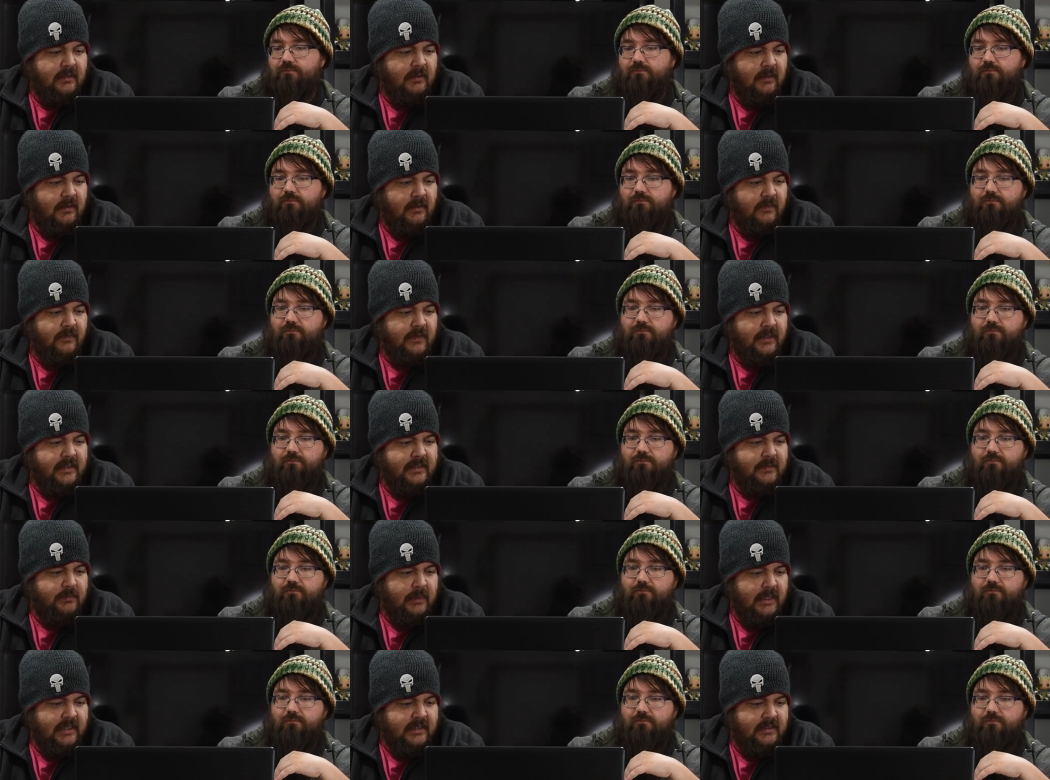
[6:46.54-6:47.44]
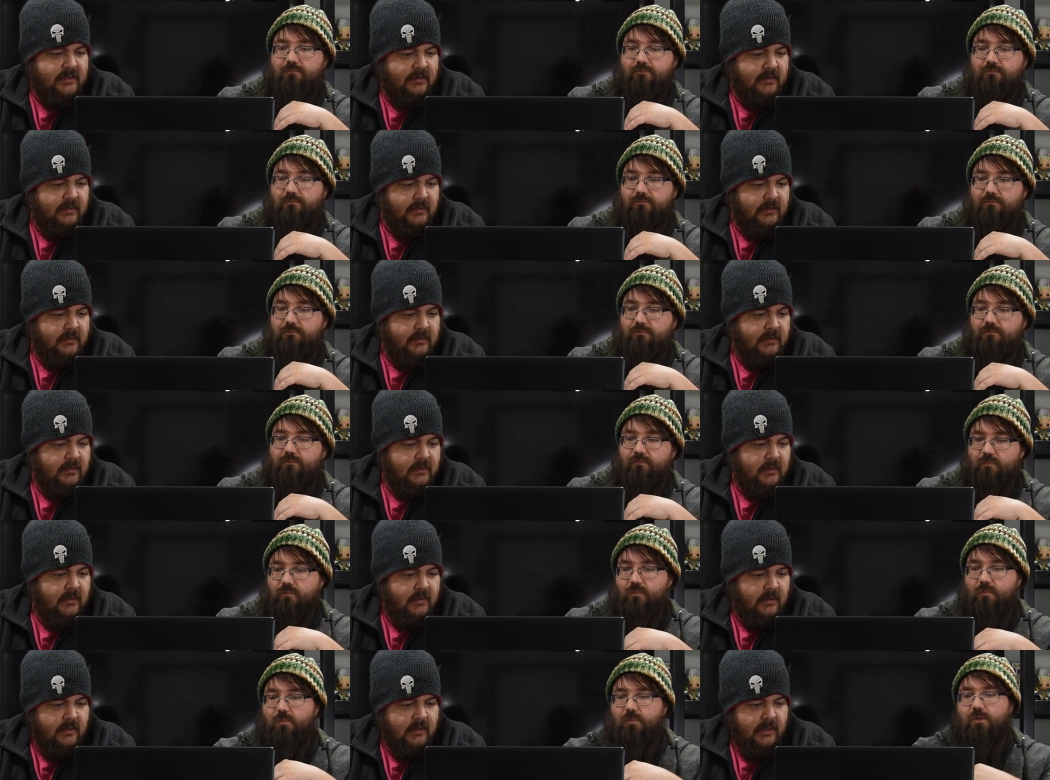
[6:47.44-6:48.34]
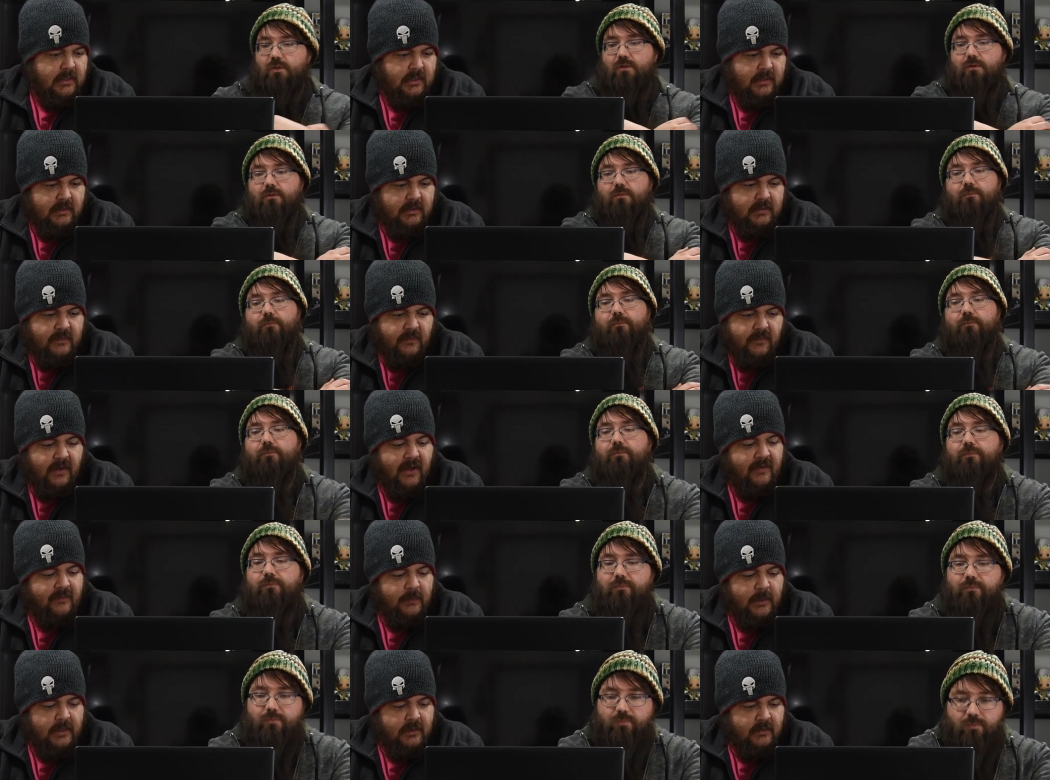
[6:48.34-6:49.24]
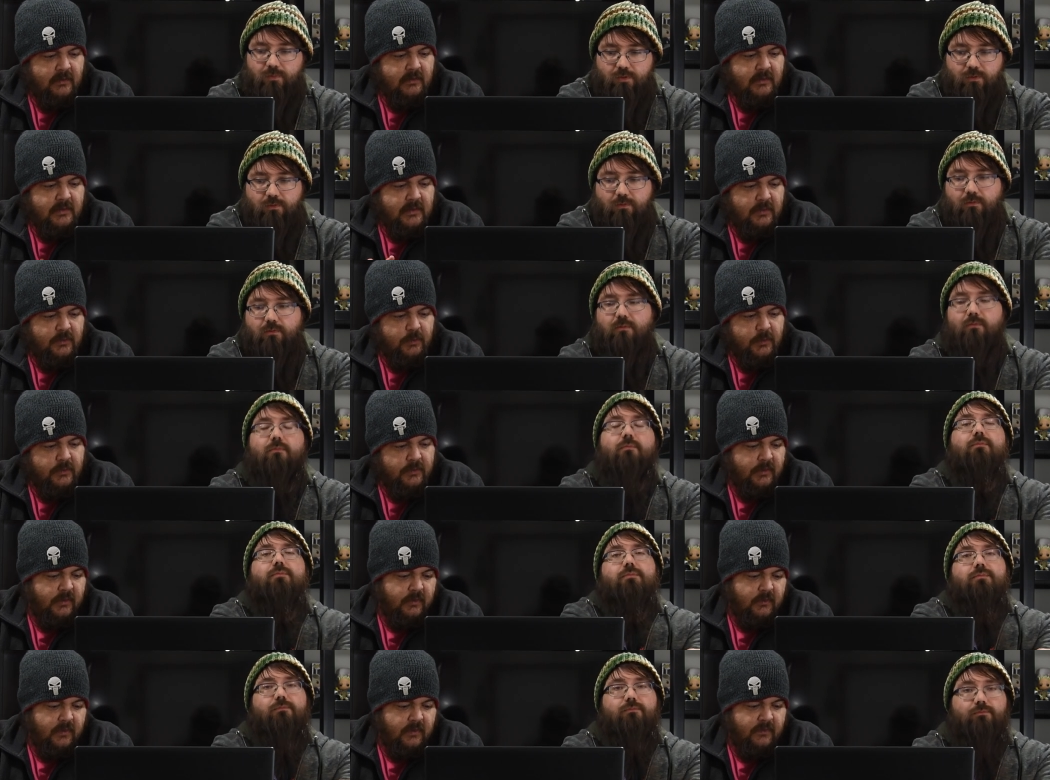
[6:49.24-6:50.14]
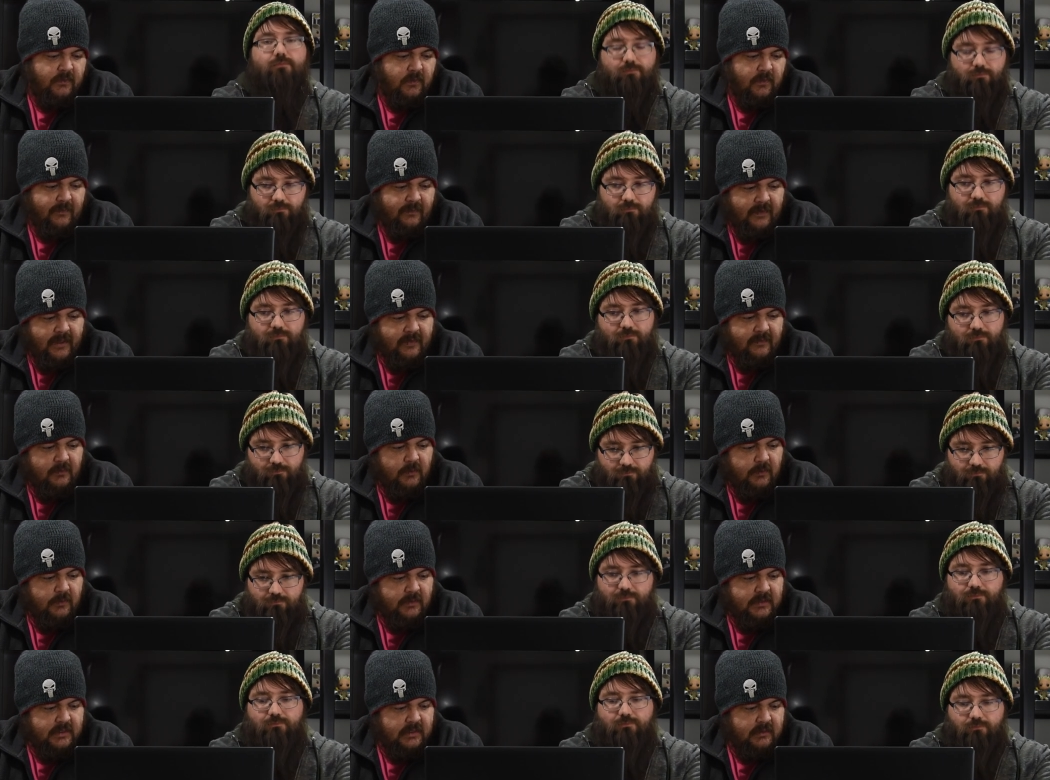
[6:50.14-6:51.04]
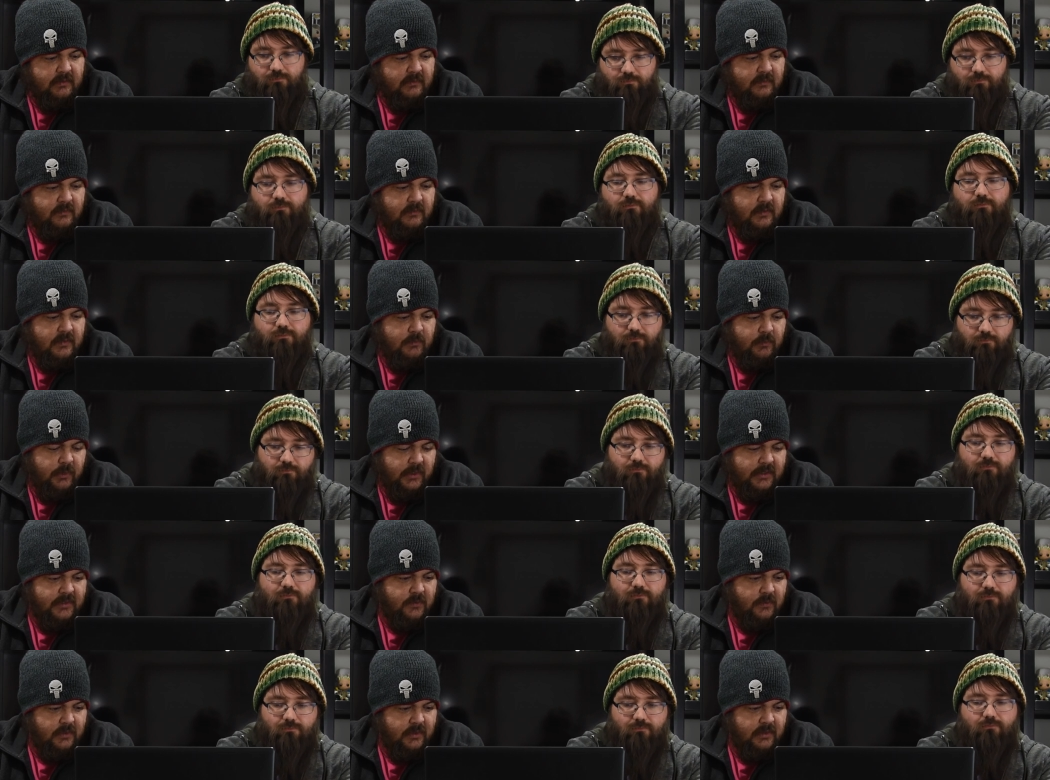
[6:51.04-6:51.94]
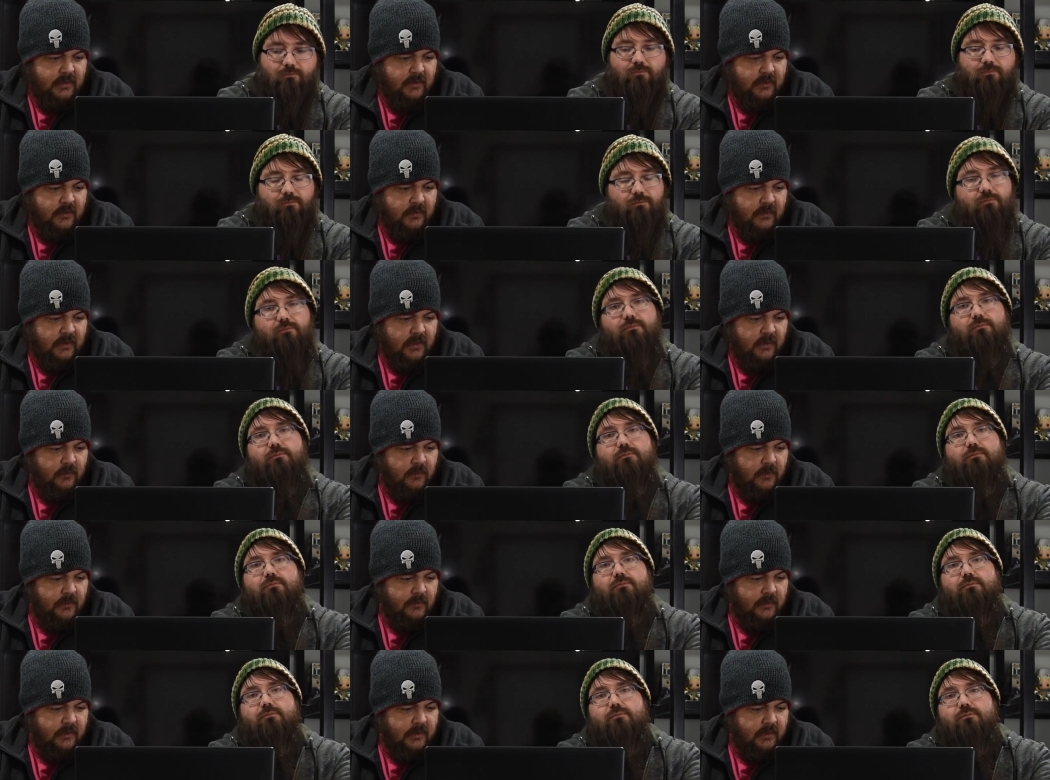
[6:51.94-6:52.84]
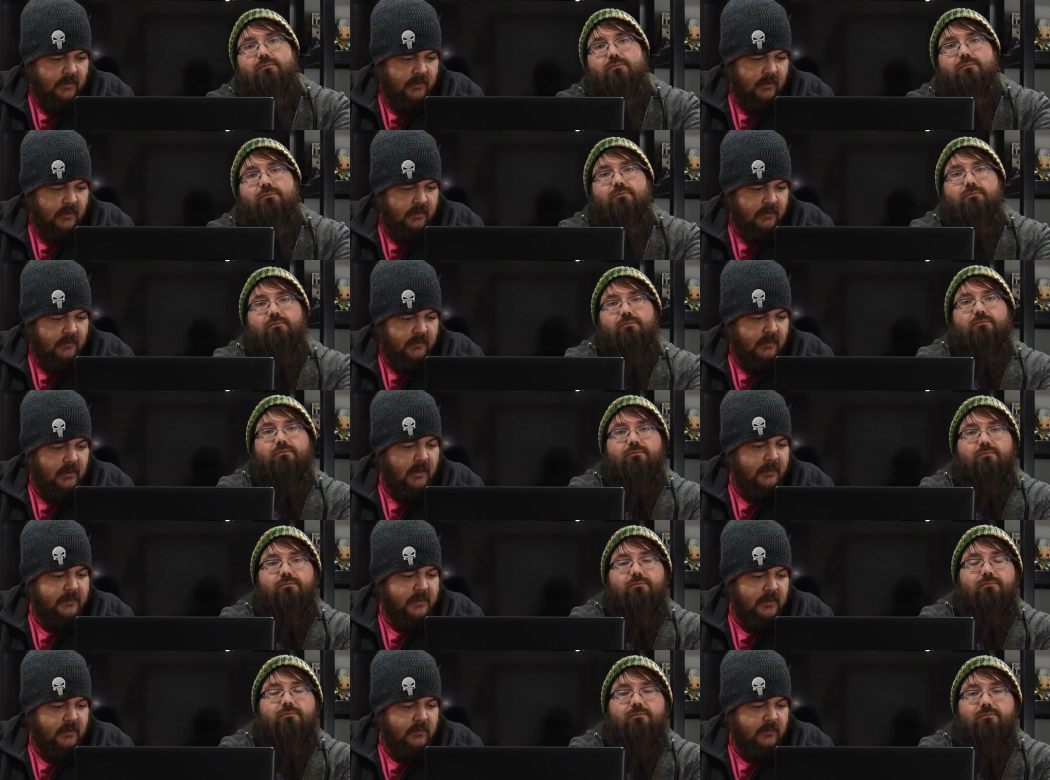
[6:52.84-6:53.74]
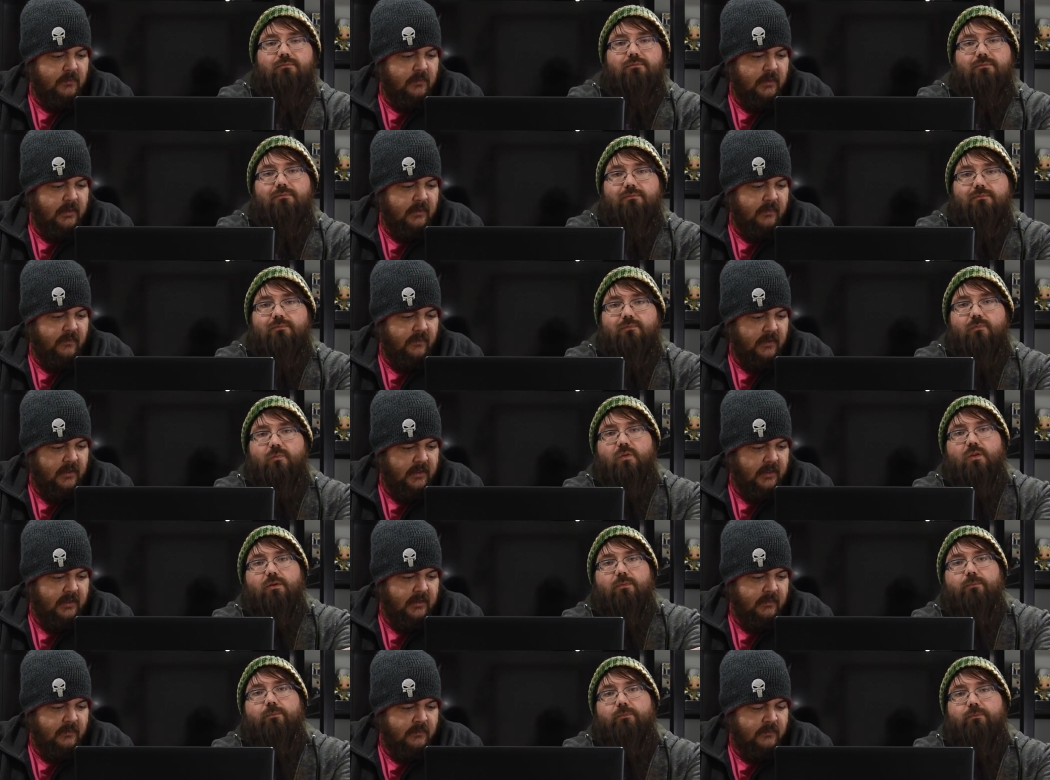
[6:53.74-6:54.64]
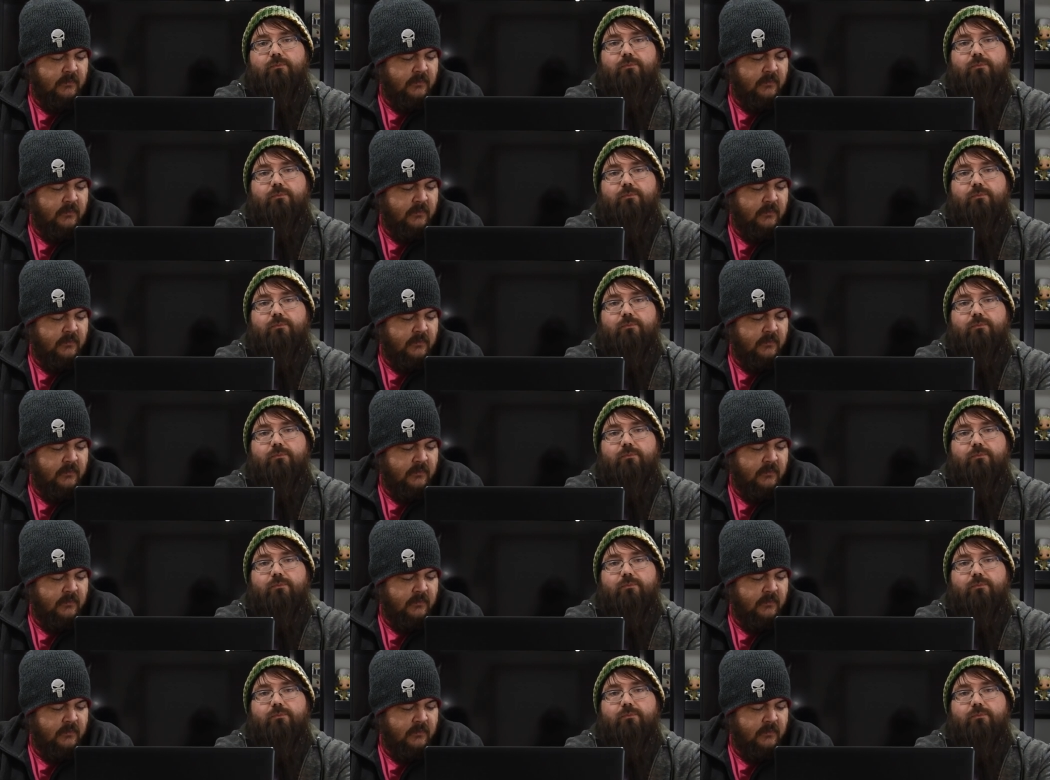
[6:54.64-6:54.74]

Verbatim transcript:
Speaker 1: the Artifice Master. He is five mana, two blue and three for five loyalty. Plus one, you create a one one Thopter with flying.